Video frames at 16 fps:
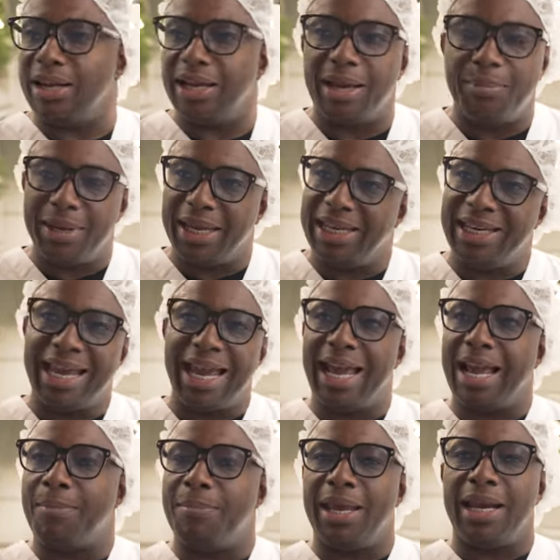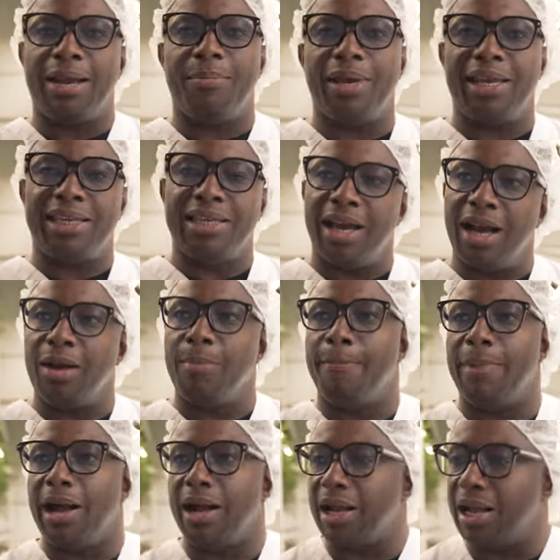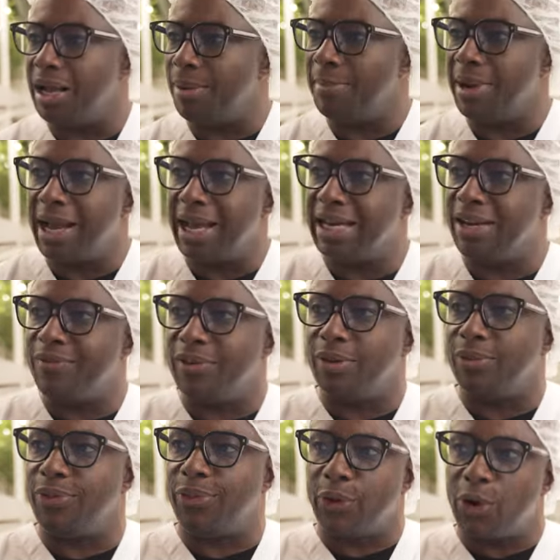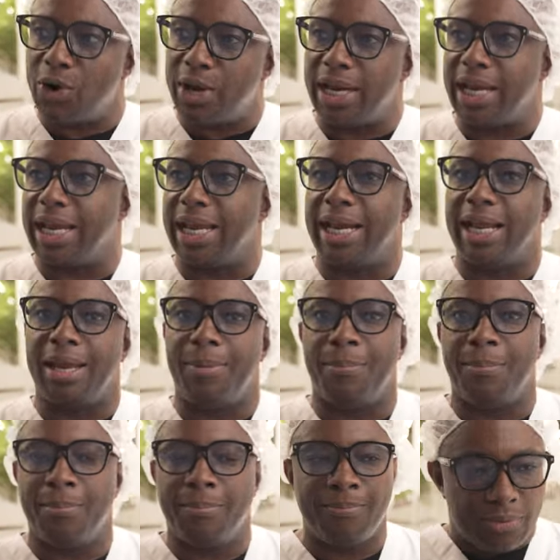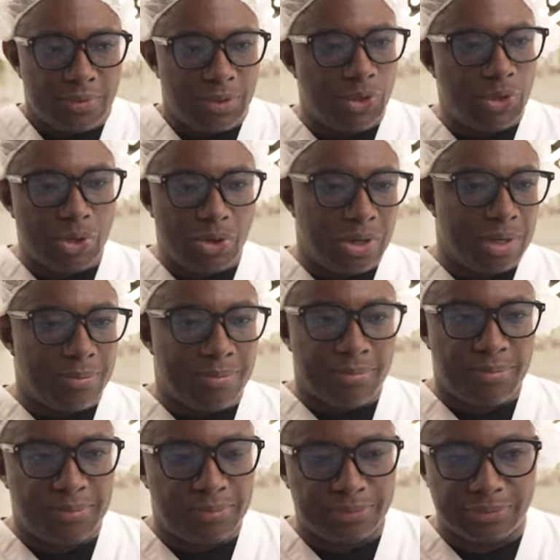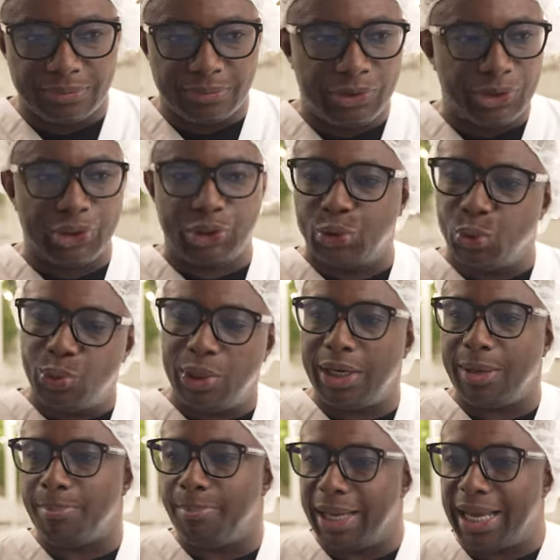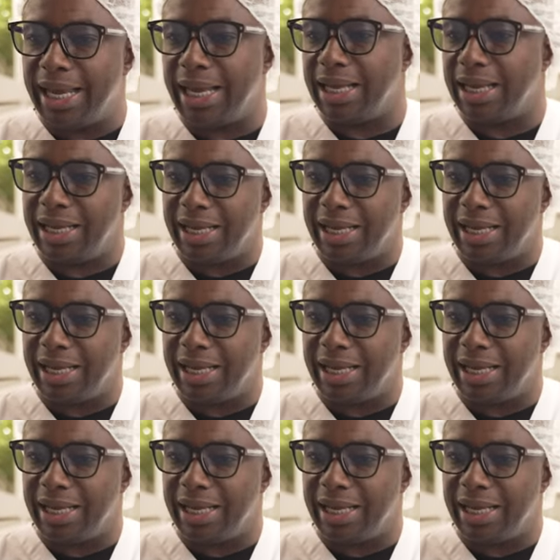I mean, yeah, I mean, I'm a young buck. I'm not even 30 and I'm, you know, I'm just doing it big.